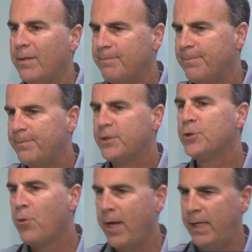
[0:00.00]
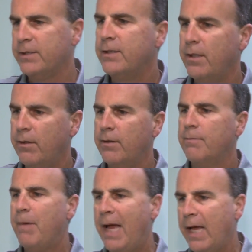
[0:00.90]
know, stress. You know,
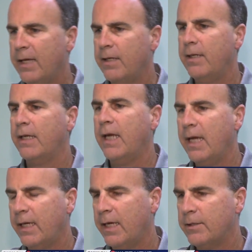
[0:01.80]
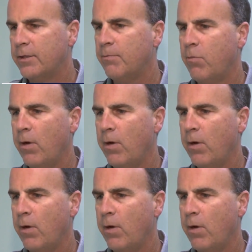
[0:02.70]
they're panting, they can't catch their